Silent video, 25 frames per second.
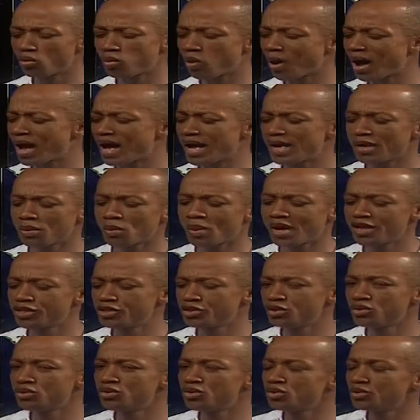Why, why
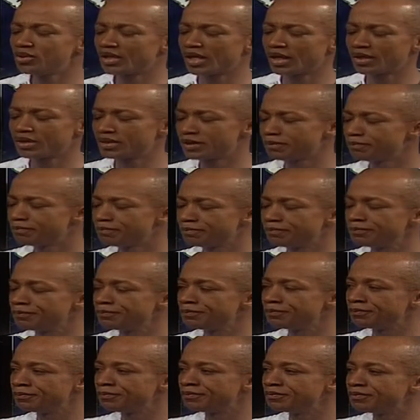do you do that?
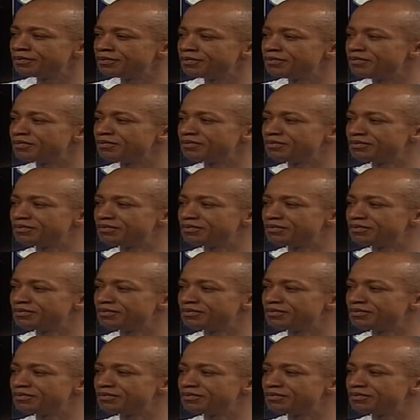Uh,